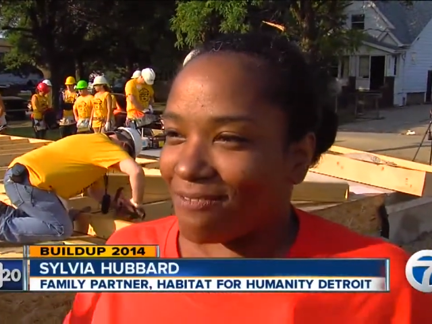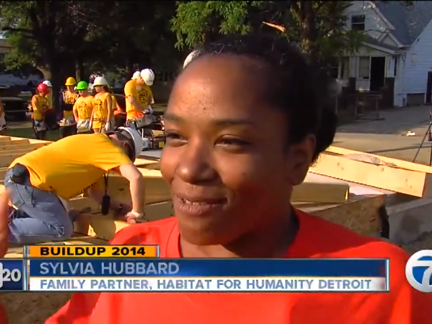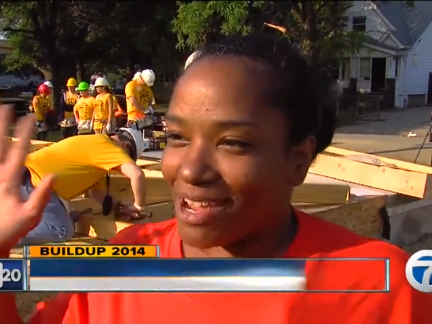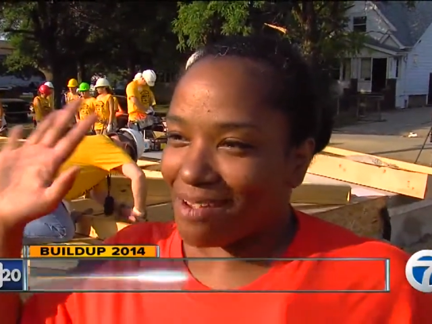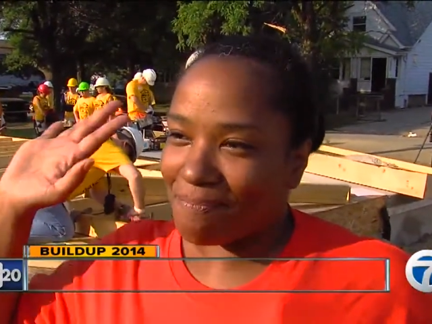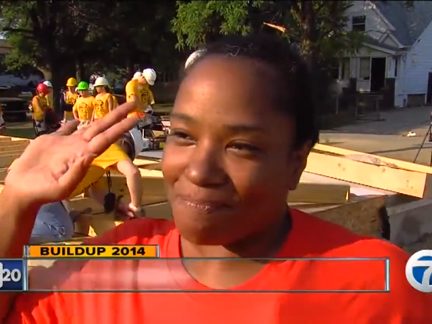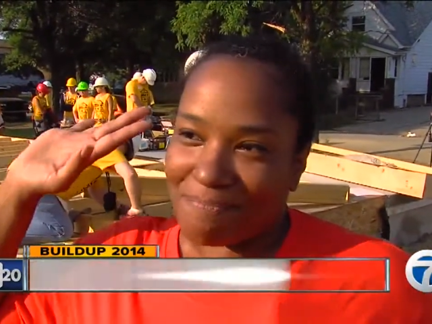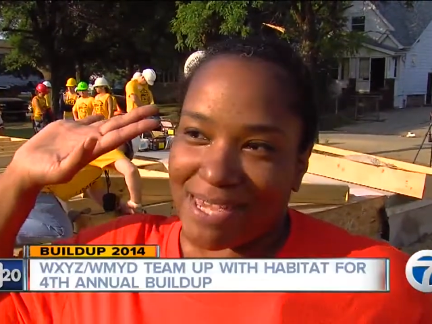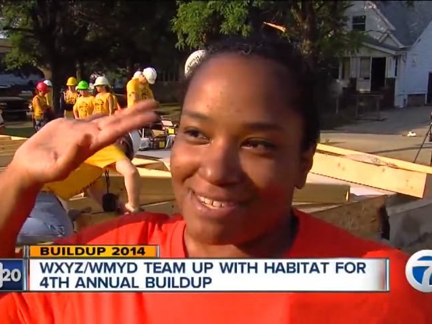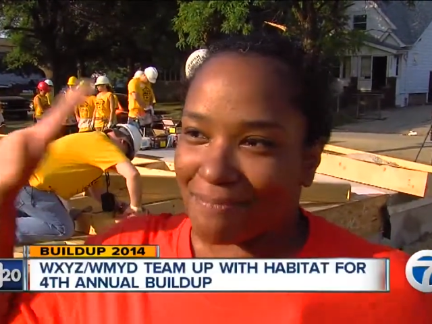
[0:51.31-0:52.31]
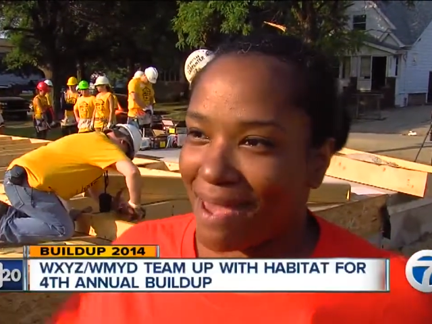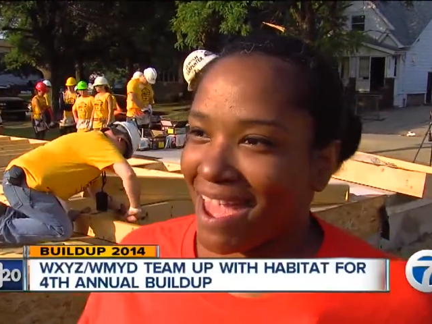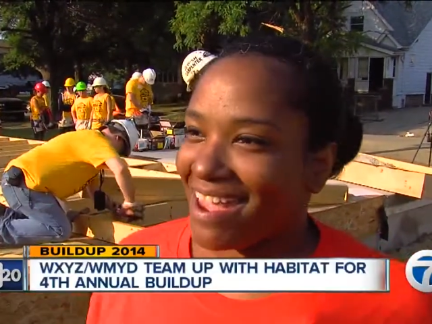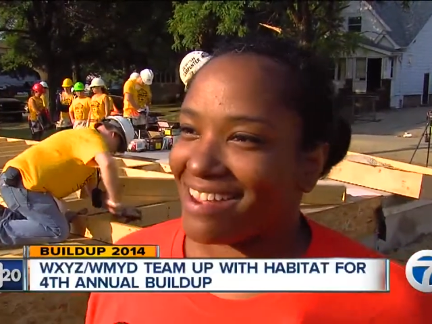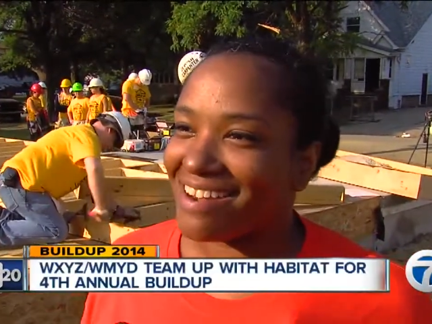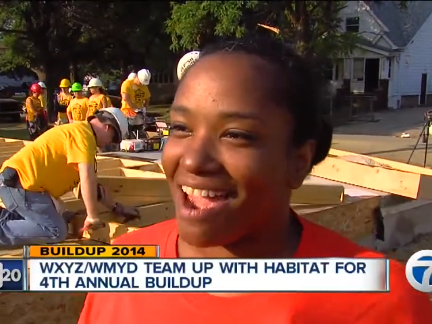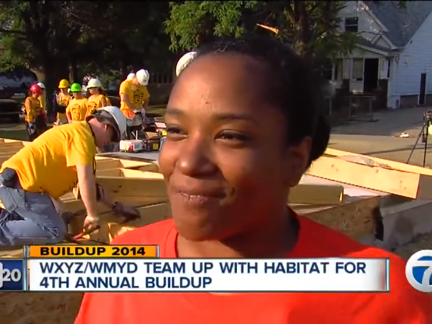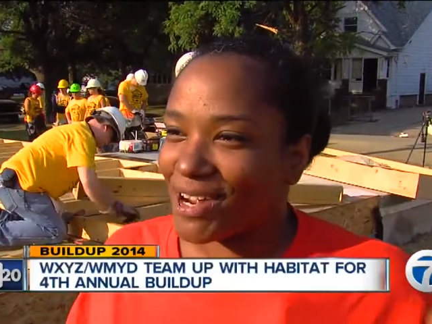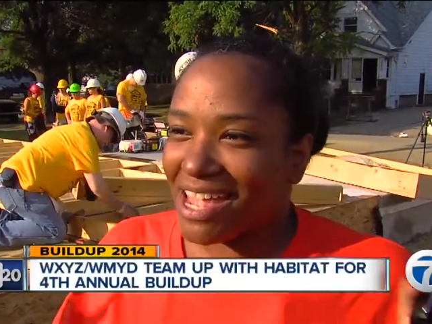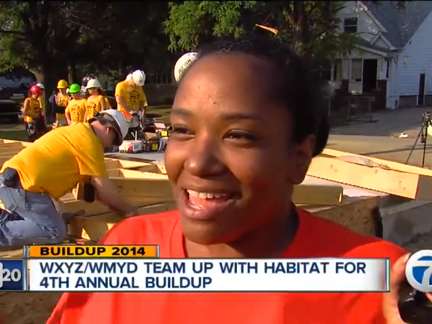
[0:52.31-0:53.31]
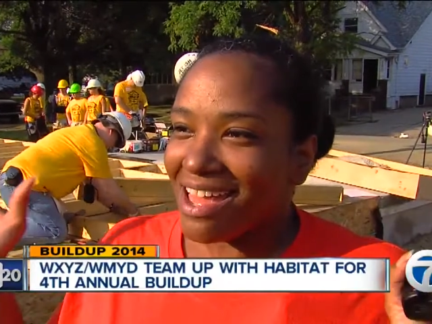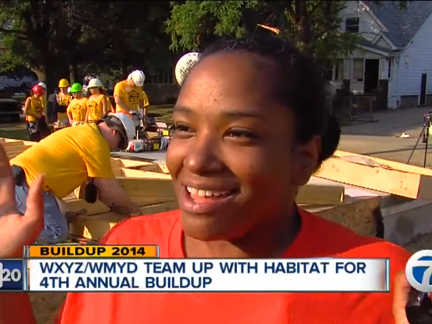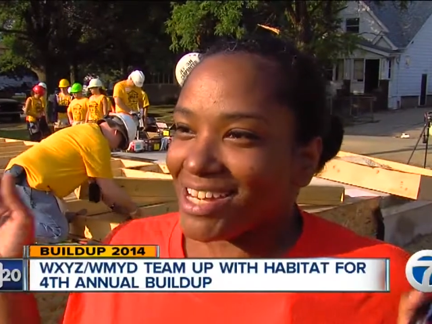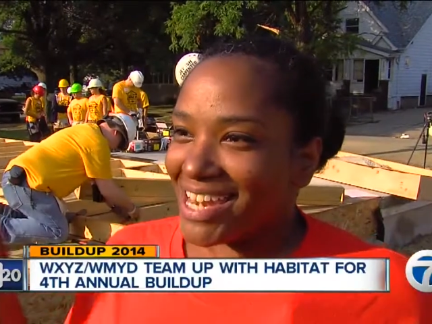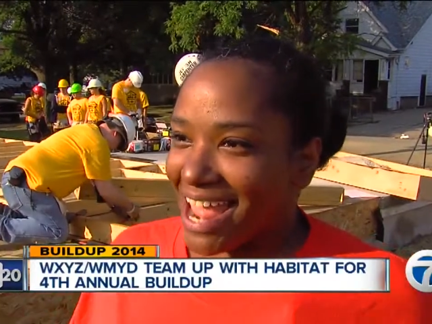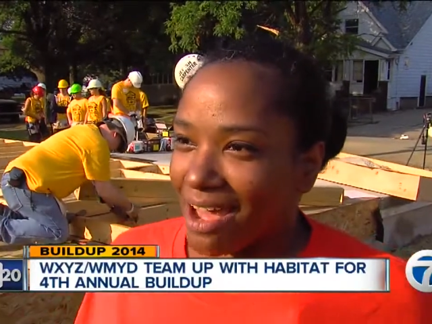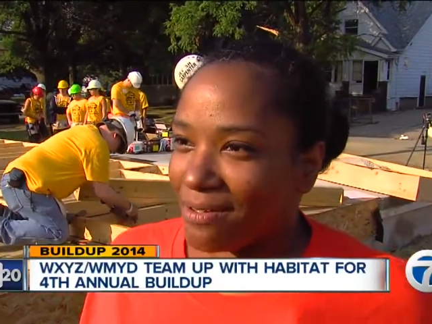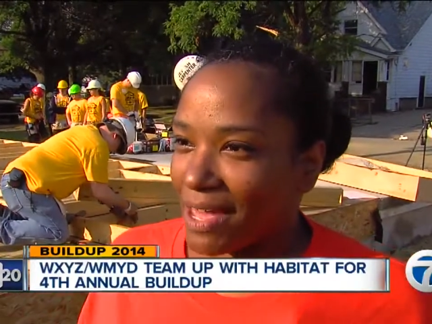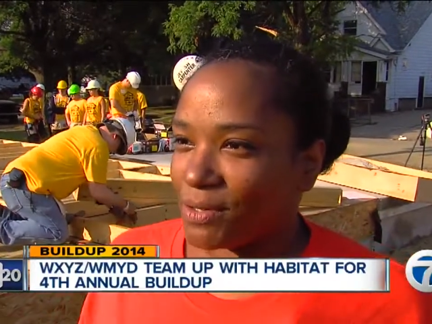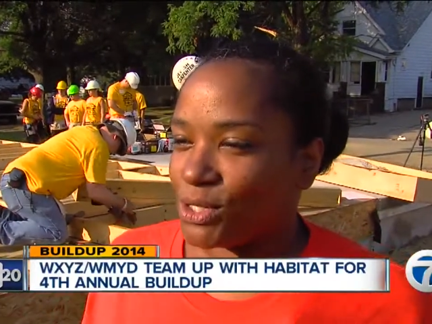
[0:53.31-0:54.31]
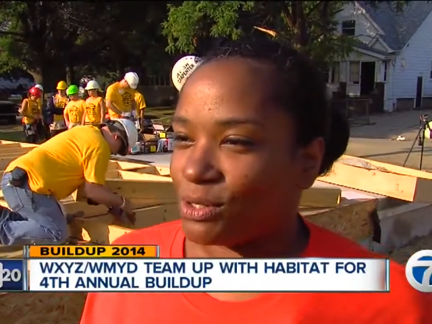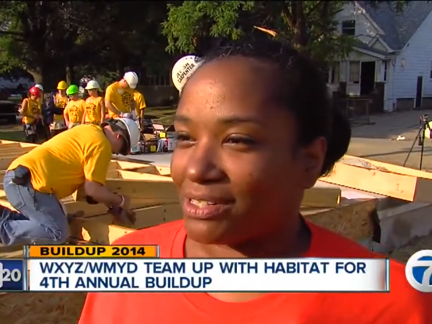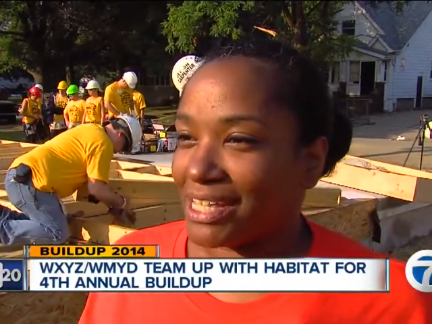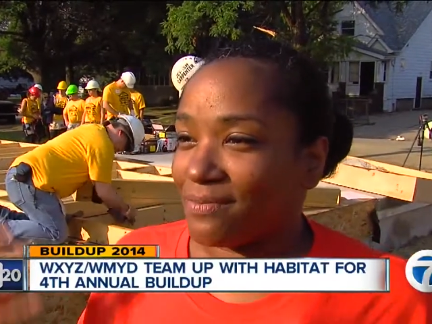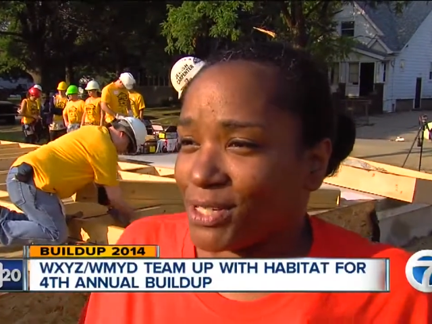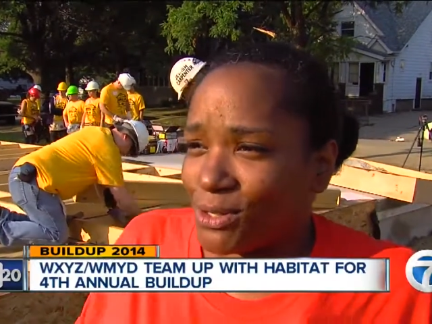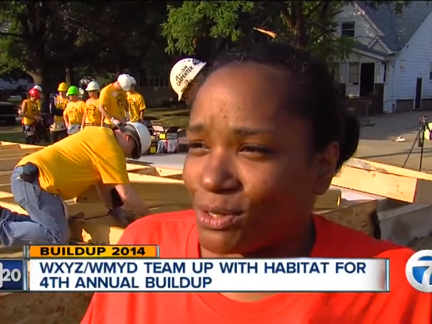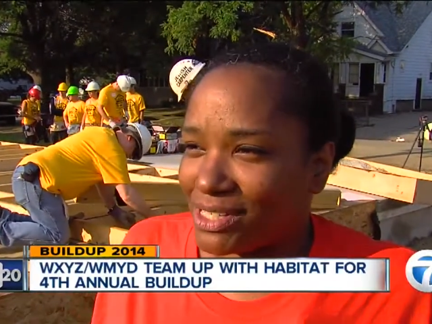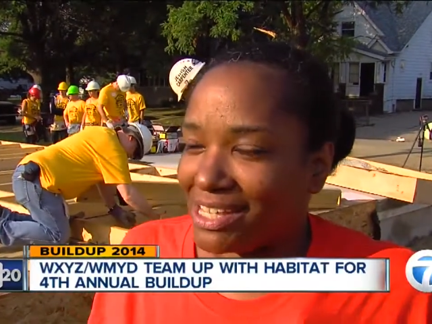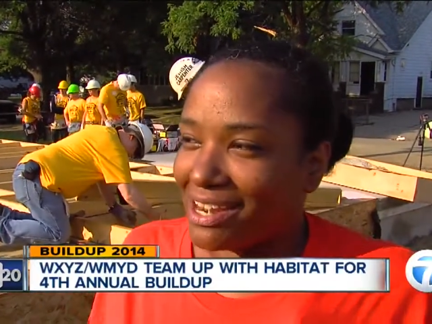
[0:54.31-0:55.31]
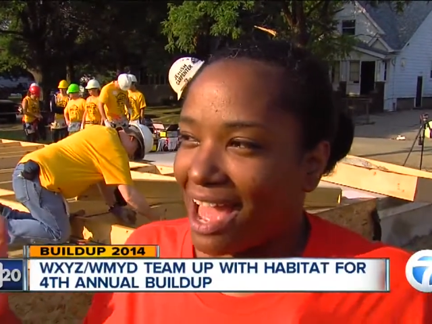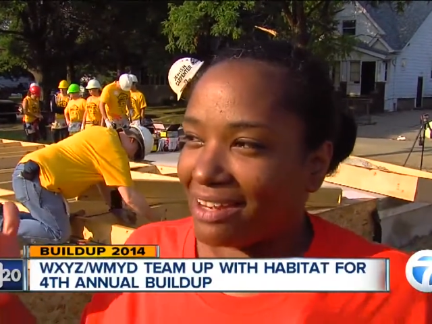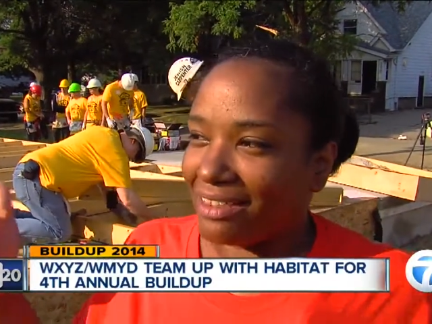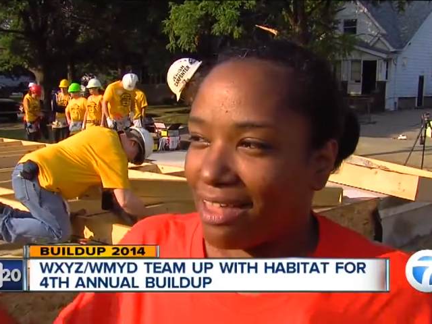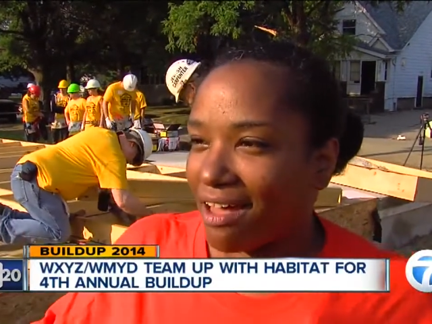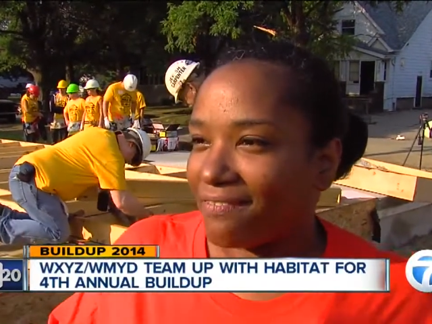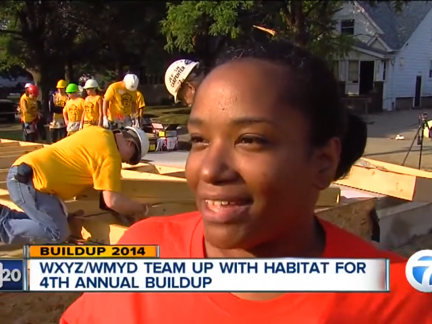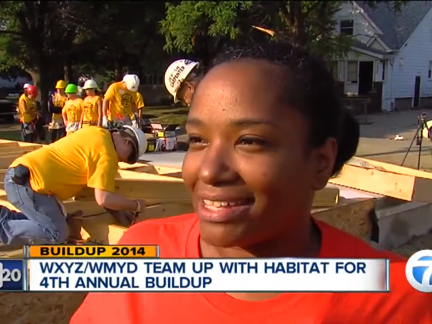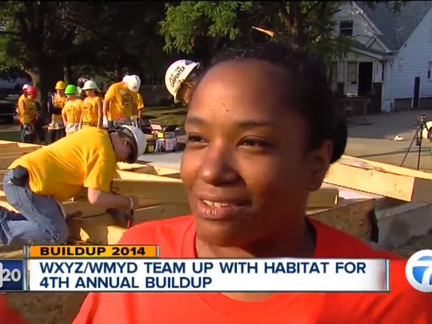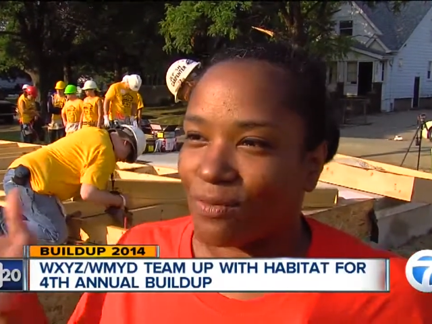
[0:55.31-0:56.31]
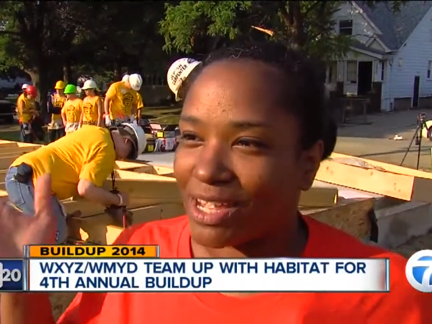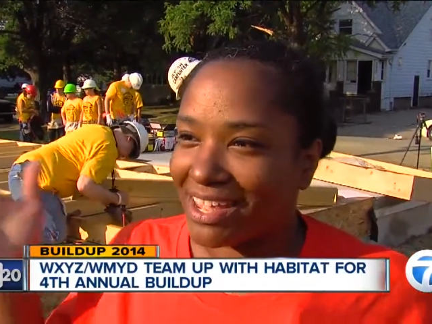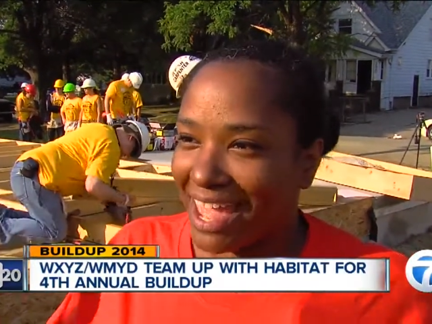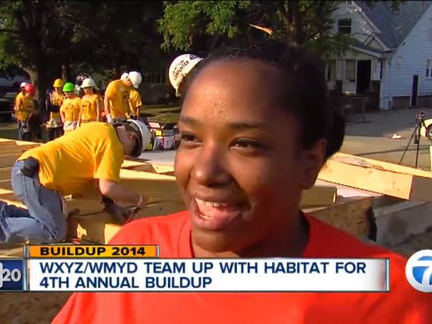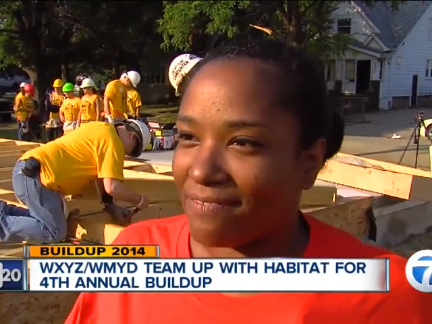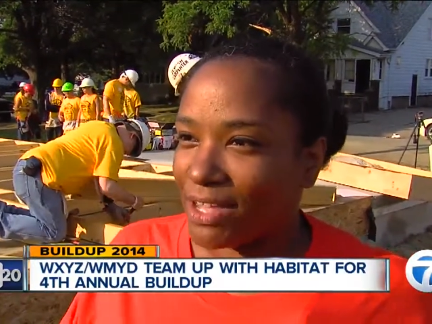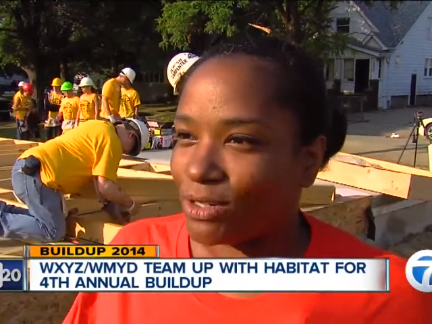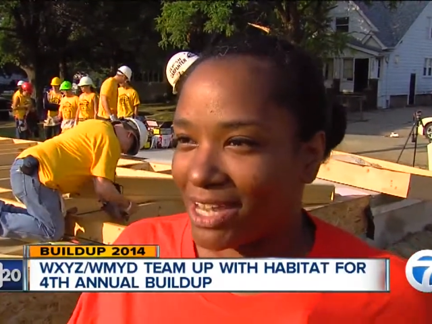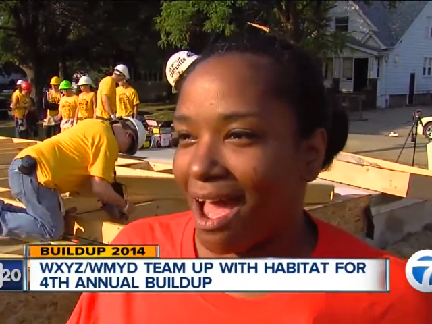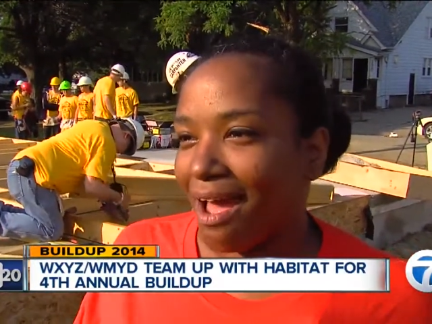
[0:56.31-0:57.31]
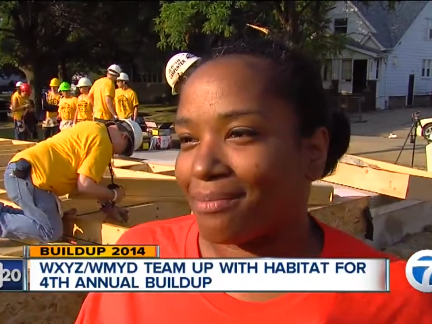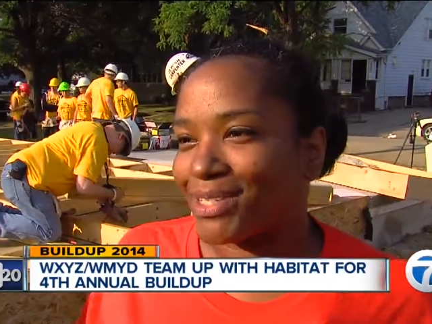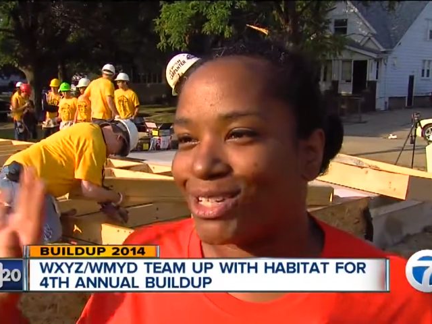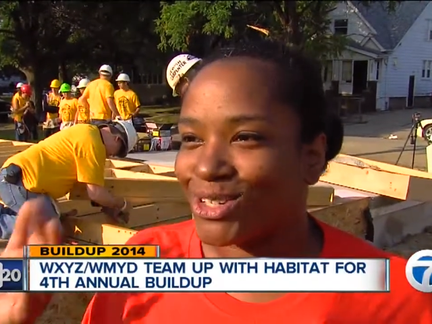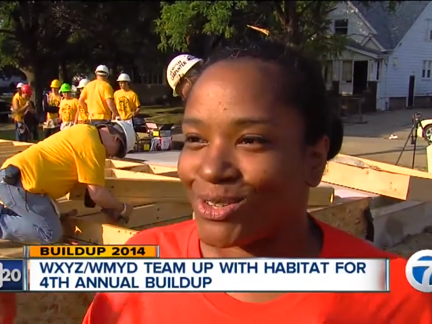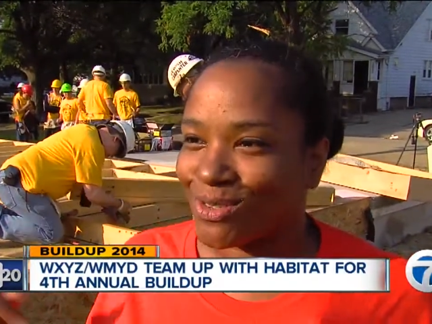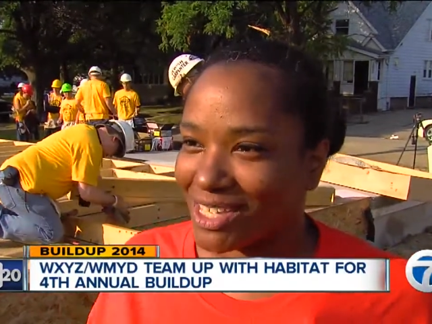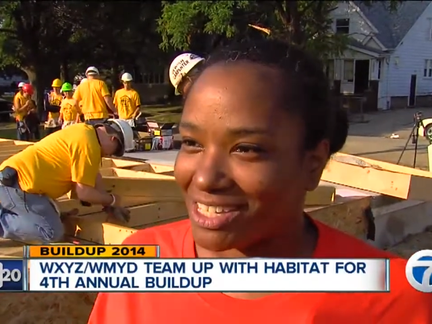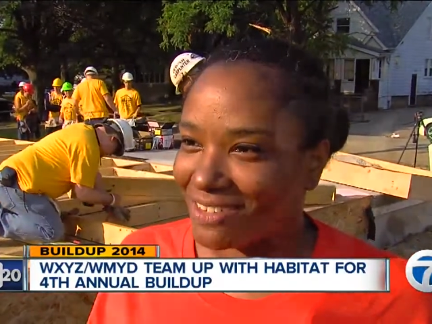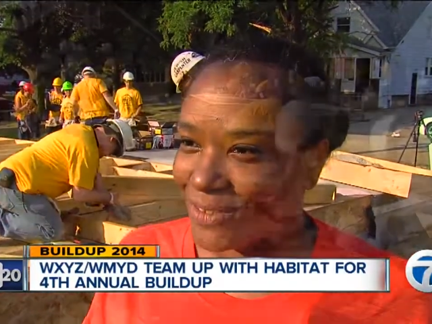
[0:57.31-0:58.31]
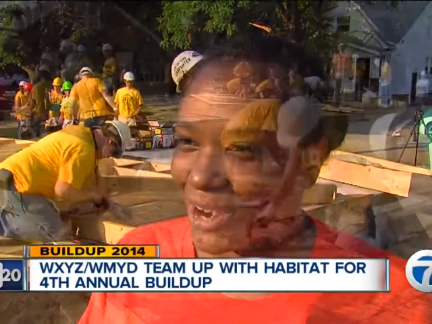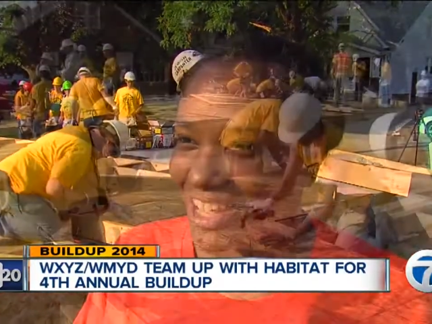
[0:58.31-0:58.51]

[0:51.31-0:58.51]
every piece of paint, every nail that was drilled in was drilled in out of love, like someone gave their time to do this for